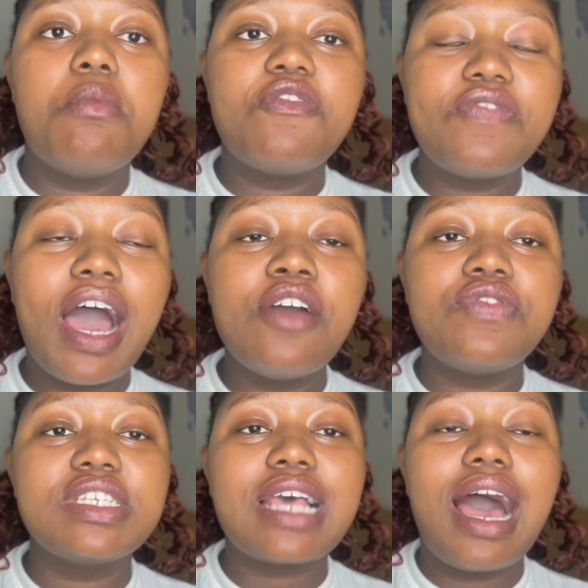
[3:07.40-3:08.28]
5
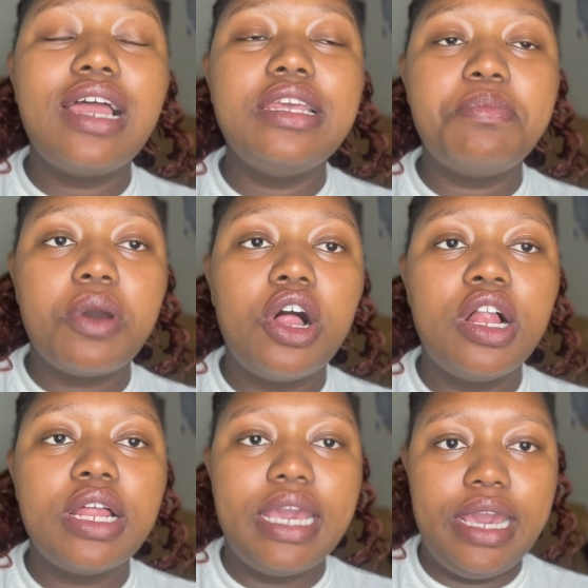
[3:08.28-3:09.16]
is Ali
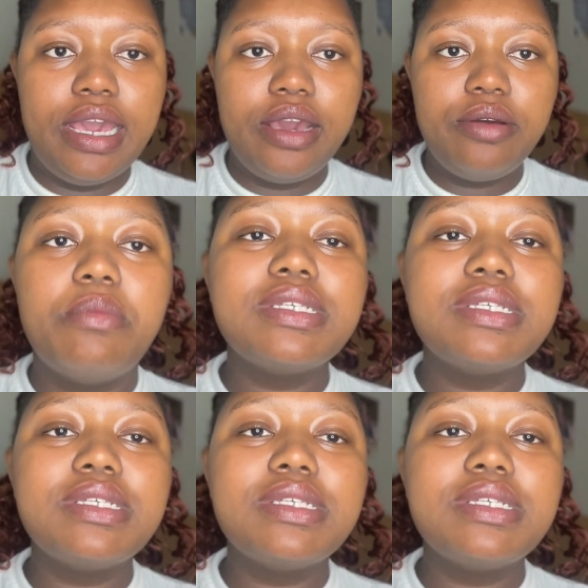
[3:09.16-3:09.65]
Pearl Hair.